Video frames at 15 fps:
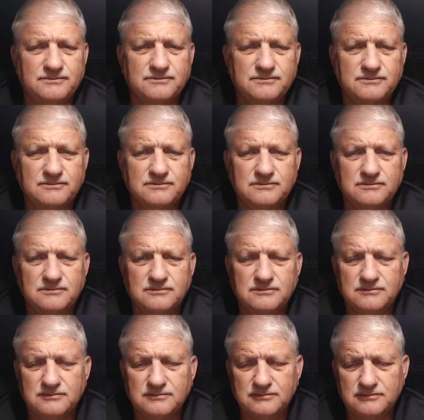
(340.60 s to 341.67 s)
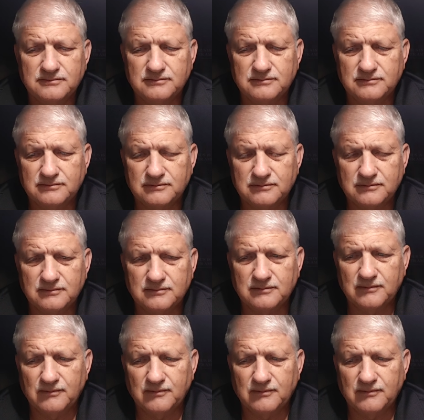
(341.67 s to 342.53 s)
(silence)